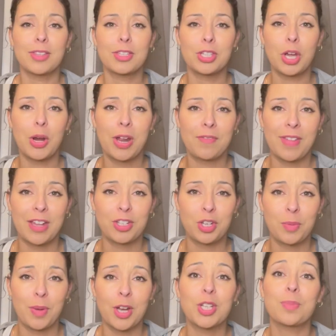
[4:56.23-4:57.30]
Sorry if that's too
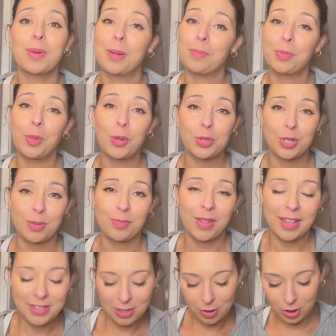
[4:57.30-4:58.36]
much, but those are some
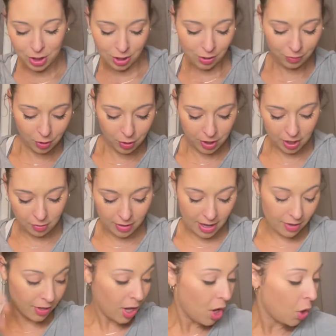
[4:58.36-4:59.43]
things that are just floating
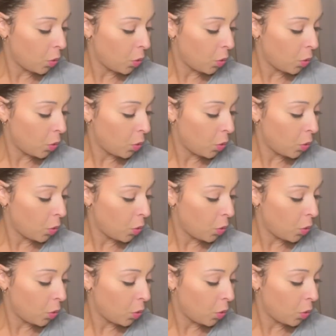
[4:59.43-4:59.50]
around.